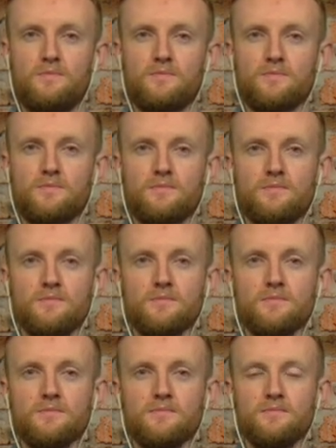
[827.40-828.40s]

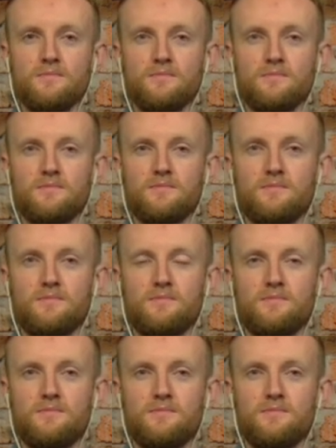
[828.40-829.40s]

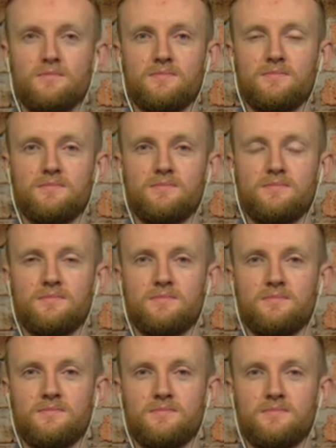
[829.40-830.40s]

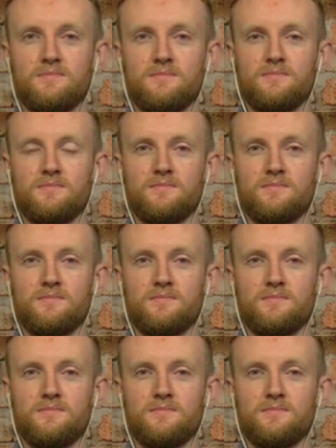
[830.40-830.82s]
(not speaking)